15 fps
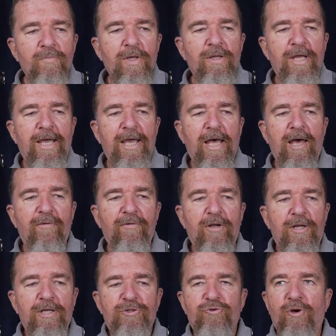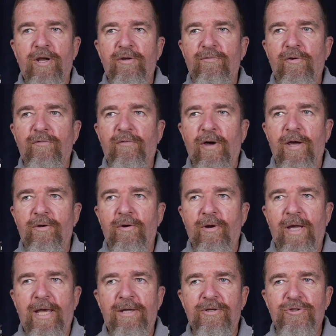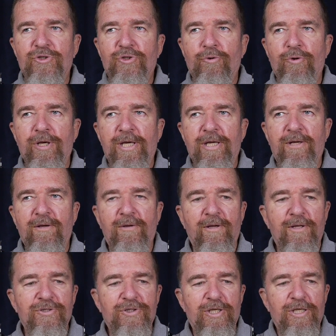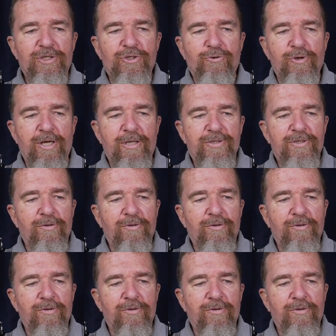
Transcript: they have an electronic viewfinder and a screen, an LCD screen.